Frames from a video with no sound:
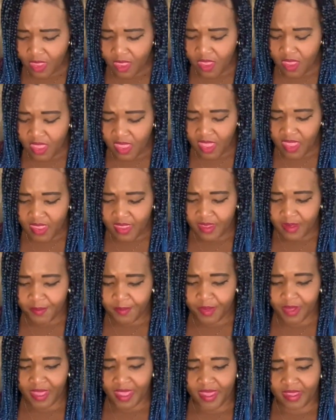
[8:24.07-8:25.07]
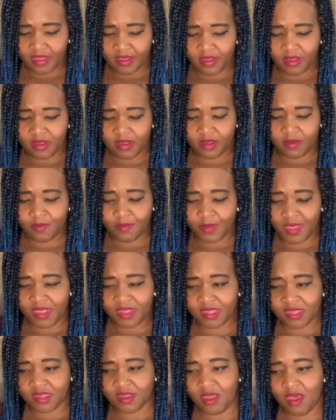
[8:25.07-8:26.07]
a black
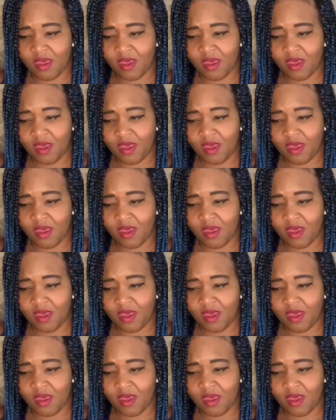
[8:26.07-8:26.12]
basic top.